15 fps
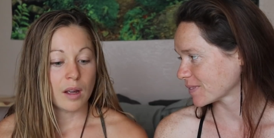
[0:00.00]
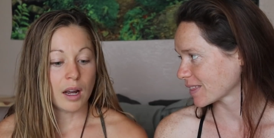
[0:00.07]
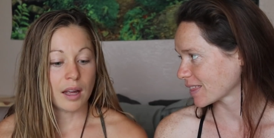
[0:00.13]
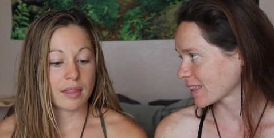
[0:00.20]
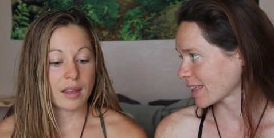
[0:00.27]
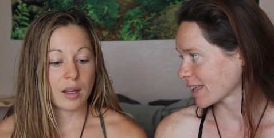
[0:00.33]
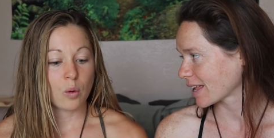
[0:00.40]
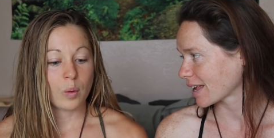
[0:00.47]
Speaker 1: I
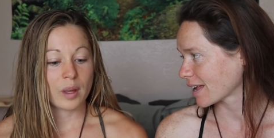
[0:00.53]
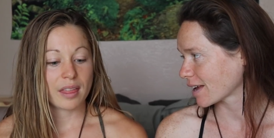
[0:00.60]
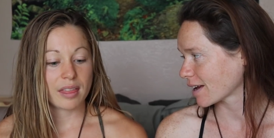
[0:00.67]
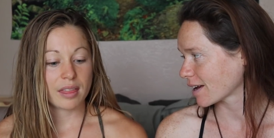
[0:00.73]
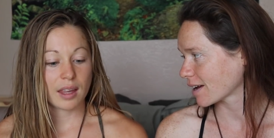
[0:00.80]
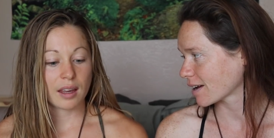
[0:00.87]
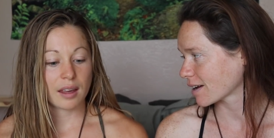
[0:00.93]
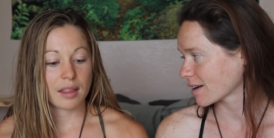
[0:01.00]
think we
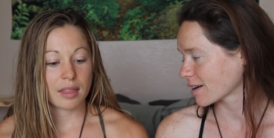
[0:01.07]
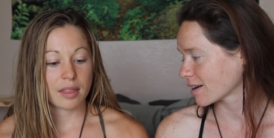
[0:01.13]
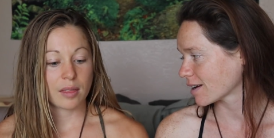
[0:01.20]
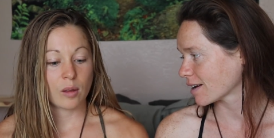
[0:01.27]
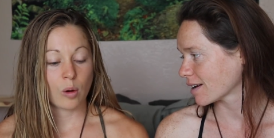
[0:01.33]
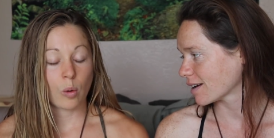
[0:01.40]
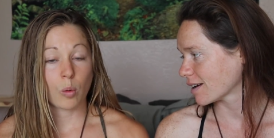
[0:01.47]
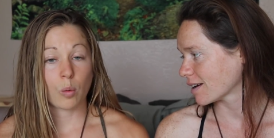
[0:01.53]
think
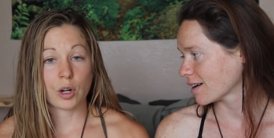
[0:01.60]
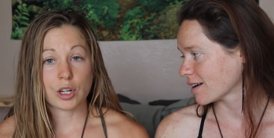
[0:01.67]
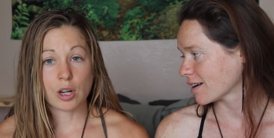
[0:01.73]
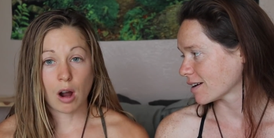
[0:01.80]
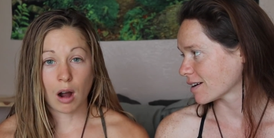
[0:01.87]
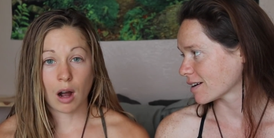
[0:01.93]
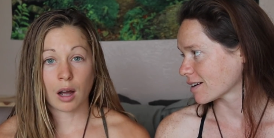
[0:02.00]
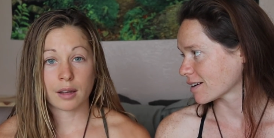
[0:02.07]
or we're
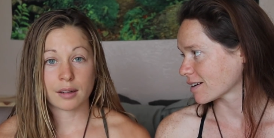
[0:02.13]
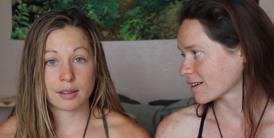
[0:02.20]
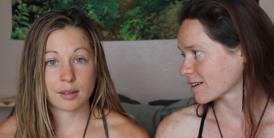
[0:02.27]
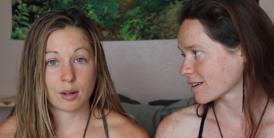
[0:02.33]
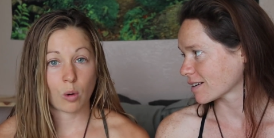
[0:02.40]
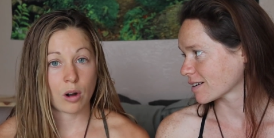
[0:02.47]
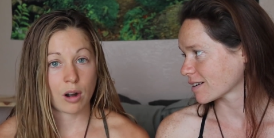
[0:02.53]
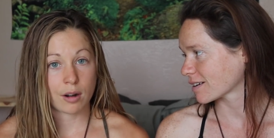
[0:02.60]

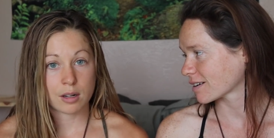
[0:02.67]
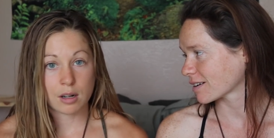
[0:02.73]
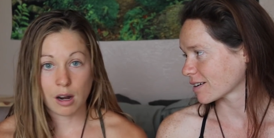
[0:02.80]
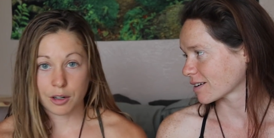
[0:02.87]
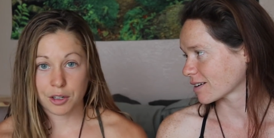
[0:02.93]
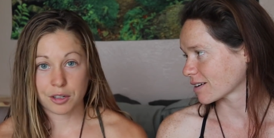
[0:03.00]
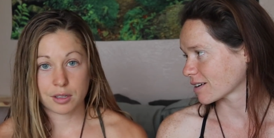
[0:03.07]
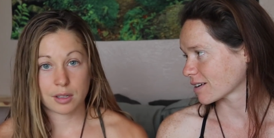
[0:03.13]
taught or our
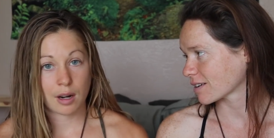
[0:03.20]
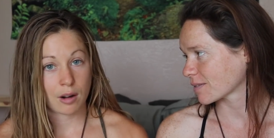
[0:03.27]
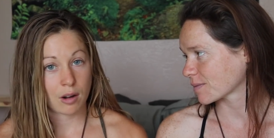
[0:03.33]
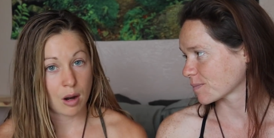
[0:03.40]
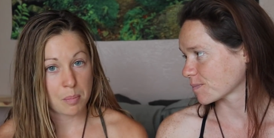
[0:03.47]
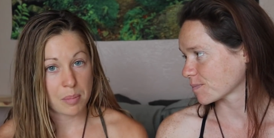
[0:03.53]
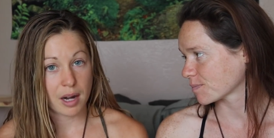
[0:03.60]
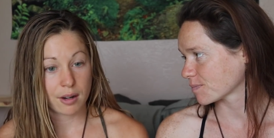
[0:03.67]
doctors say or
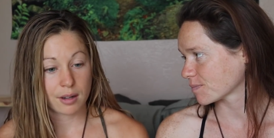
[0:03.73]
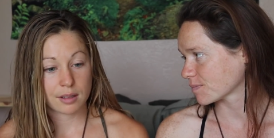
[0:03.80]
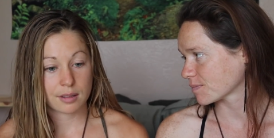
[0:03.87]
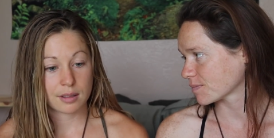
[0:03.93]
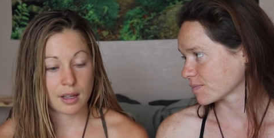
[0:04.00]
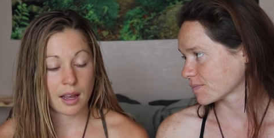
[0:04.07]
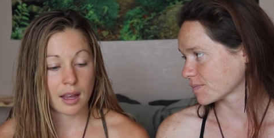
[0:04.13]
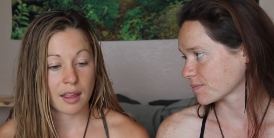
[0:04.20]
our parents
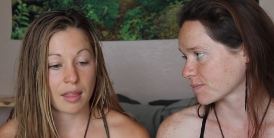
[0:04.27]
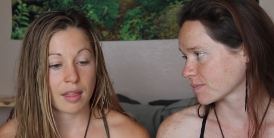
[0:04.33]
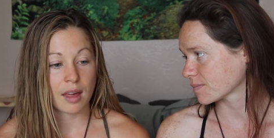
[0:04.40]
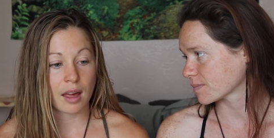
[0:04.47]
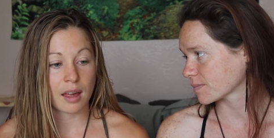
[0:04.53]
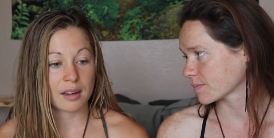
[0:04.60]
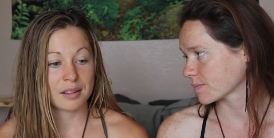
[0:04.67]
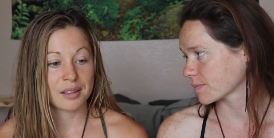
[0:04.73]
say
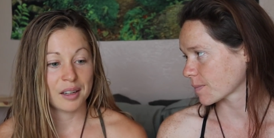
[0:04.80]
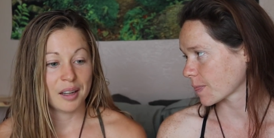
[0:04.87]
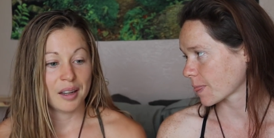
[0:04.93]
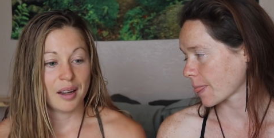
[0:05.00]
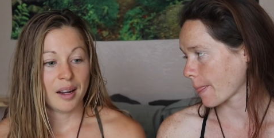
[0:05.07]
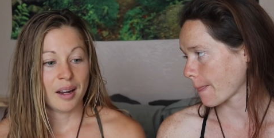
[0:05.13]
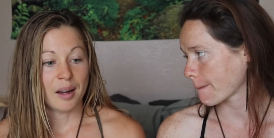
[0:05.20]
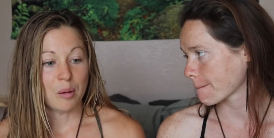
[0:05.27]
that
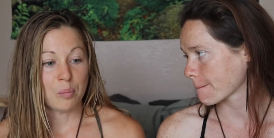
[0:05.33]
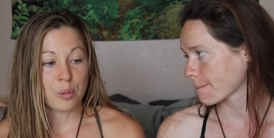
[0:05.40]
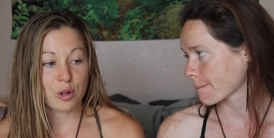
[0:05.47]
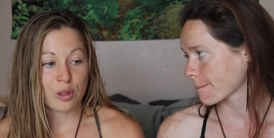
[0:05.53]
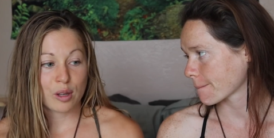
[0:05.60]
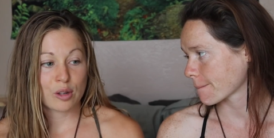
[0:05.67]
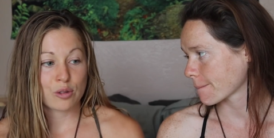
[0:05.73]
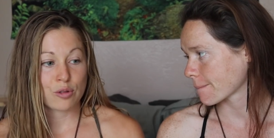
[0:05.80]

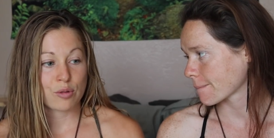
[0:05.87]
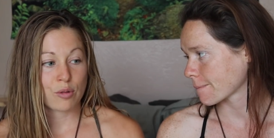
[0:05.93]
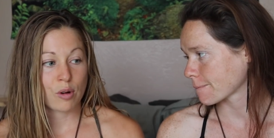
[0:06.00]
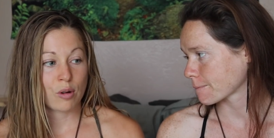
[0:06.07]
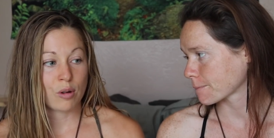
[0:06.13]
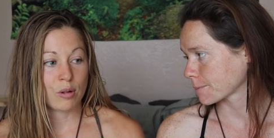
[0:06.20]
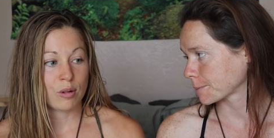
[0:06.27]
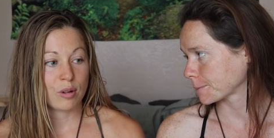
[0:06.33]
birth
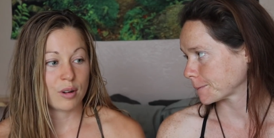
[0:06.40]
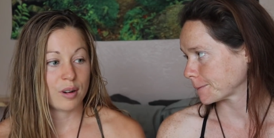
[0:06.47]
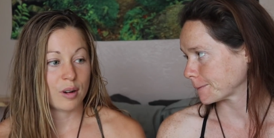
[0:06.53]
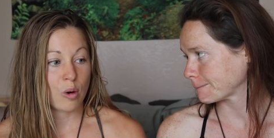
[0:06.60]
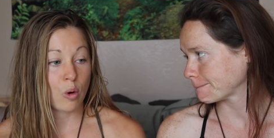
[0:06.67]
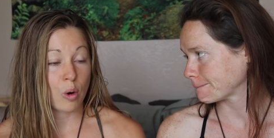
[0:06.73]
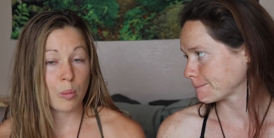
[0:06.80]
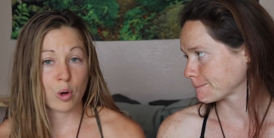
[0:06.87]
control,
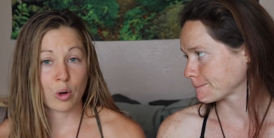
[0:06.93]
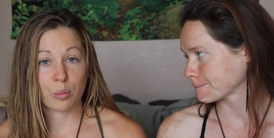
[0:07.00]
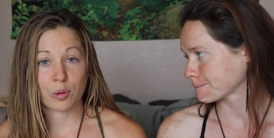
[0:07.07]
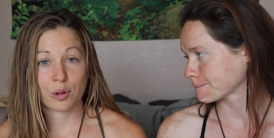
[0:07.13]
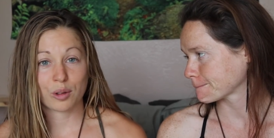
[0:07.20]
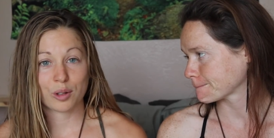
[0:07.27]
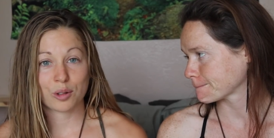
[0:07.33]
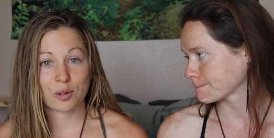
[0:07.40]
hormonal
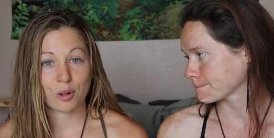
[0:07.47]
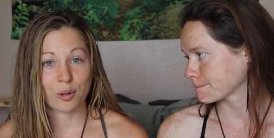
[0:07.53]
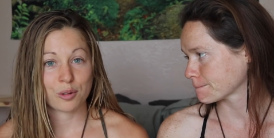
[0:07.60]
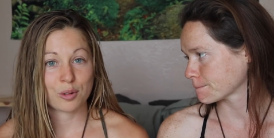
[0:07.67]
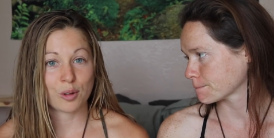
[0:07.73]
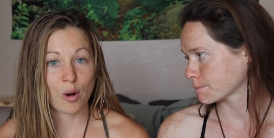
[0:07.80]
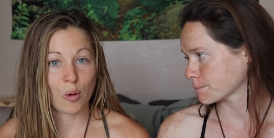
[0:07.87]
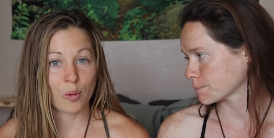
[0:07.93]
birth control
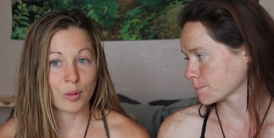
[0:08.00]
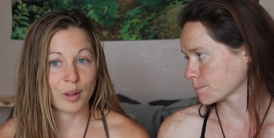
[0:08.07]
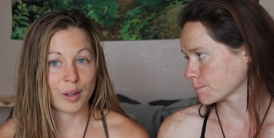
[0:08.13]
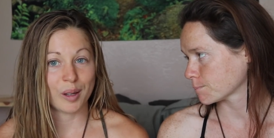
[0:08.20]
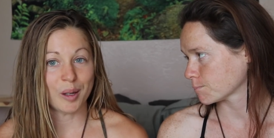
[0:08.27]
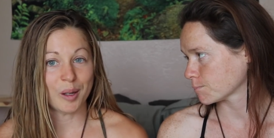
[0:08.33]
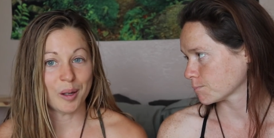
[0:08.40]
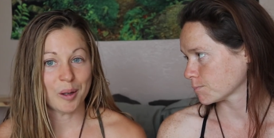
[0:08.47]
is the
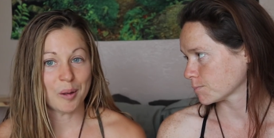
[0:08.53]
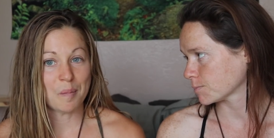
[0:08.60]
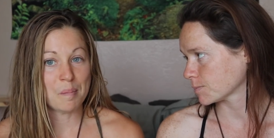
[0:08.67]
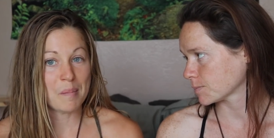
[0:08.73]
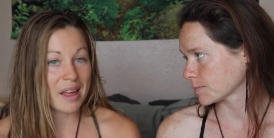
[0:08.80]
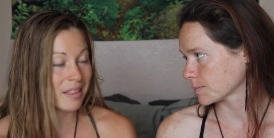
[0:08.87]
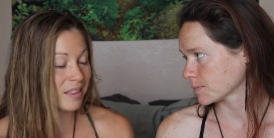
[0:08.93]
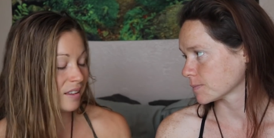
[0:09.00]
only
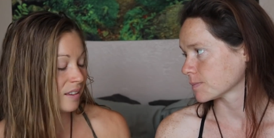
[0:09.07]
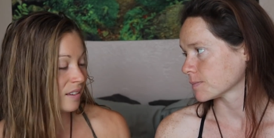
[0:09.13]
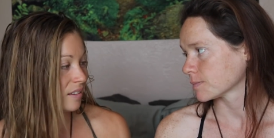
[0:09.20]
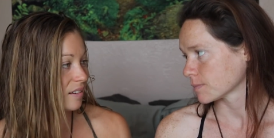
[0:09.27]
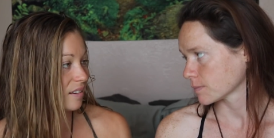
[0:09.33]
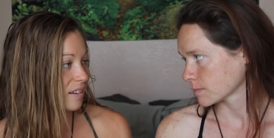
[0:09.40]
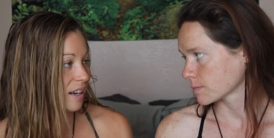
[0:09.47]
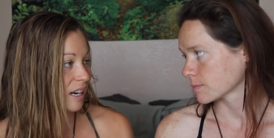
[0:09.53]
method
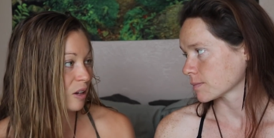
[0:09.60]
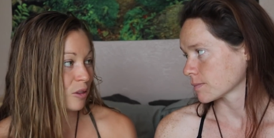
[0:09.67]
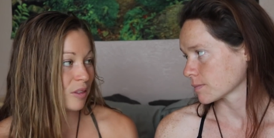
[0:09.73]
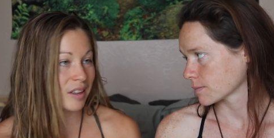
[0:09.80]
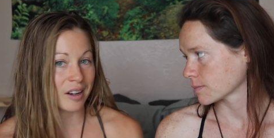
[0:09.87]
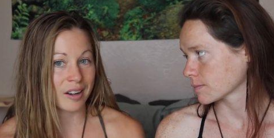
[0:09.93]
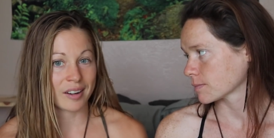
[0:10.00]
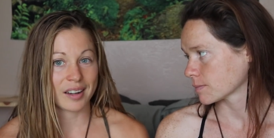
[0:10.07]
out
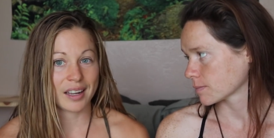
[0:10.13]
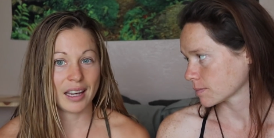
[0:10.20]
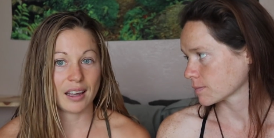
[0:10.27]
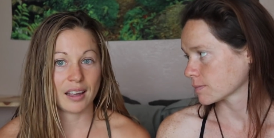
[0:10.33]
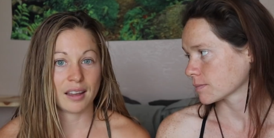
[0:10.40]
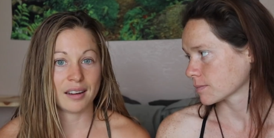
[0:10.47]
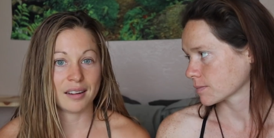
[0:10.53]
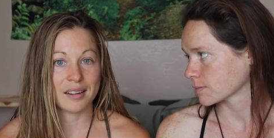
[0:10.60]
there
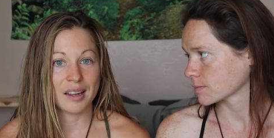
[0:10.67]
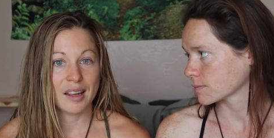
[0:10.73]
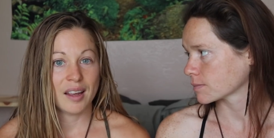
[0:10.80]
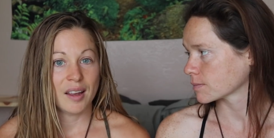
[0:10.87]
and